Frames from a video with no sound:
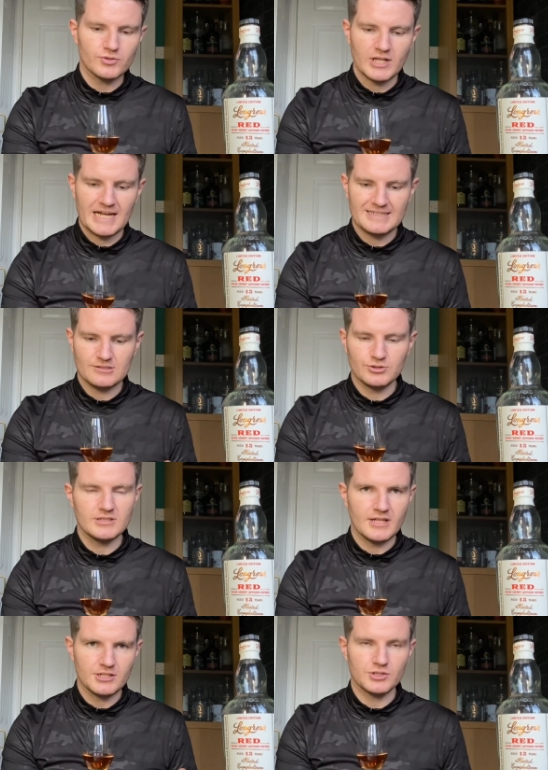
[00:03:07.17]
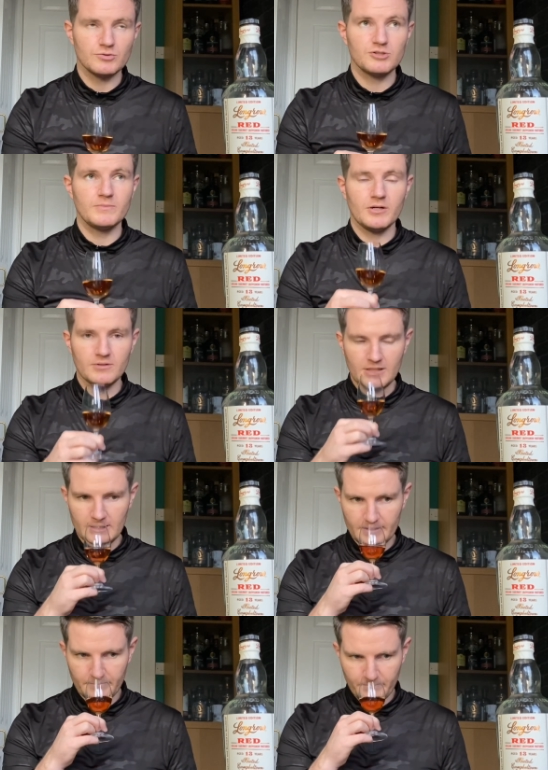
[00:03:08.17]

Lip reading: that traditional smell that you get.